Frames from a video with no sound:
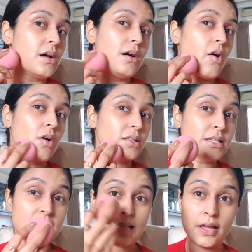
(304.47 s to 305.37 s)
on
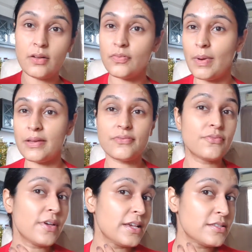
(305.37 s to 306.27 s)
this side of my
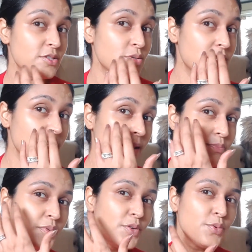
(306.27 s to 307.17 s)
face, you see
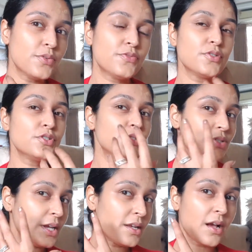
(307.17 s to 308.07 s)
that beautiful
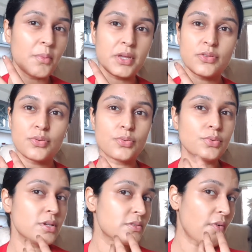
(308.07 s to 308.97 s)
sheen coming
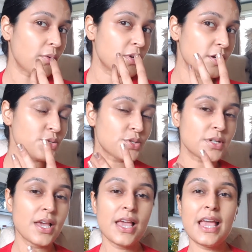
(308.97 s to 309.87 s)
through this
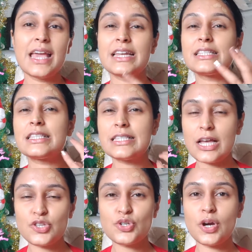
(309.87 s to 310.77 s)
foundation. It is
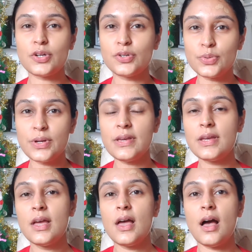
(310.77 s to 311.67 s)
such a
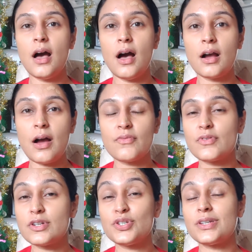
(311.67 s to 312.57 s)
dewy
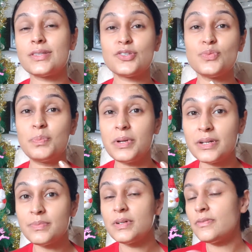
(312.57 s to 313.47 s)
coverage, and it's such a
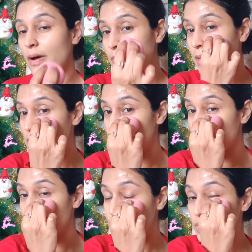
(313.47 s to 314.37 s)
buildable
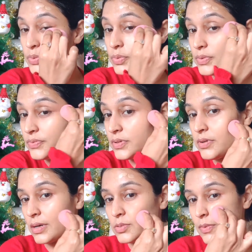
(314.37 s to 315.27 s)
foundation, beautiful
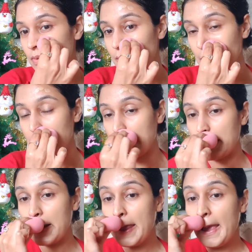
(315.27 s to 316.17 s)
drugstore
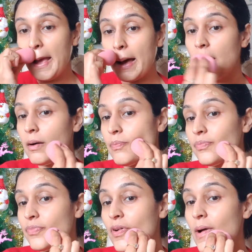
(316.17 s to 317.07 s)
foundation.
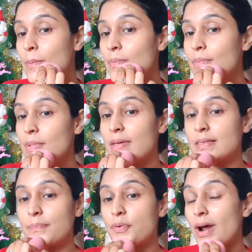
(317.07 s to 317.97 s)
From
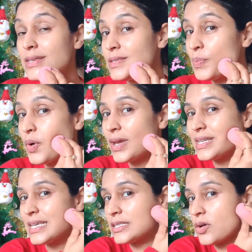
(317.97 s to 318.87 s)
the price
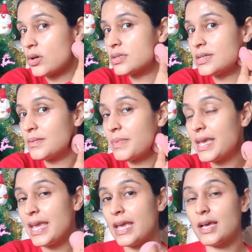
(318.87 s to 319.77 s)
point, this costed
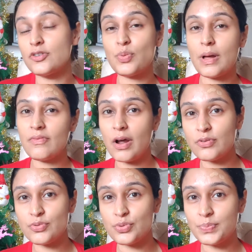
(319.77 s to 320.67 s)
me
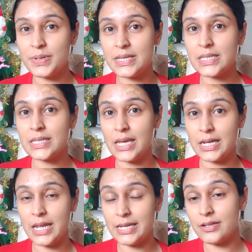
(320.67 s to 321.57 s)
1200 rupees
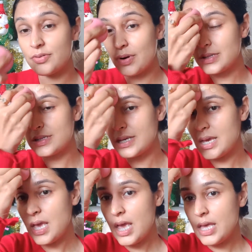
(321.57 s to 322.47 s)
in Indian
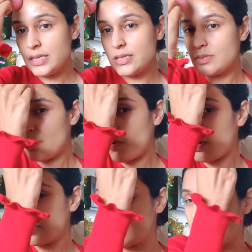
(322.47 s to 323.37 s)
currency. This
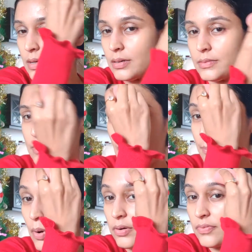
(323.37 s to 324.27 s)
was, I
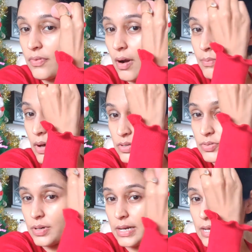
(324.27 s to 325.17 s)
bought it from
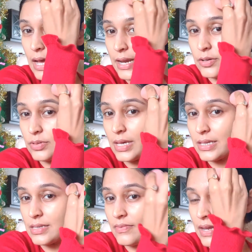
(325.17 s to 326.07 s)
Australia. I don't think
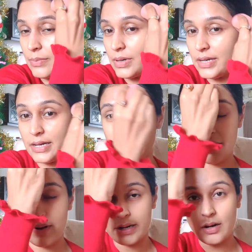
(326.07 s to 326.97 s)
it's available in
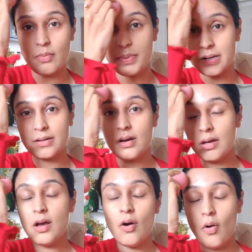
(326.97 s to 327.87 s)
India right now, but
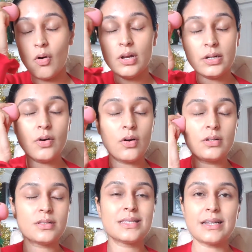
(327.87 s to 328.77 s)
all in
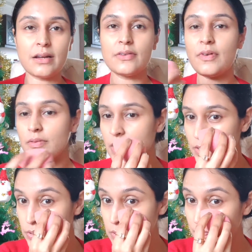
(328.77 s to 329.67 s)
all, stunning
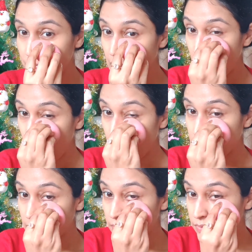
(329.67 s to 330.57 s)
foundation. I
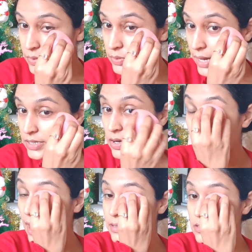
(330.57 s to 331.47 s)
think if you get your
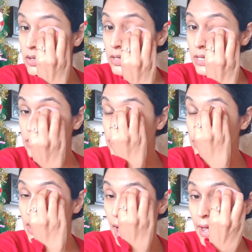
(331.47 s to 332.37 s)
hands on it
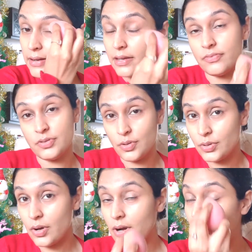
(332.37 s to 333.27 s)
and if you know
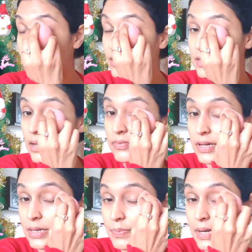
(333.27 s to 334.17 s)
your color,
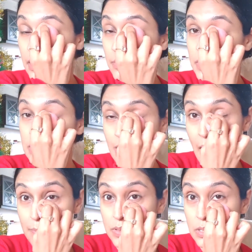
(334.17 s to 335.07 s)
definitely pick it up. It's
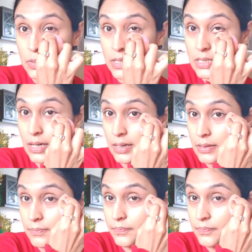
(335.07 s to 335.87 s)
absolutely stunning.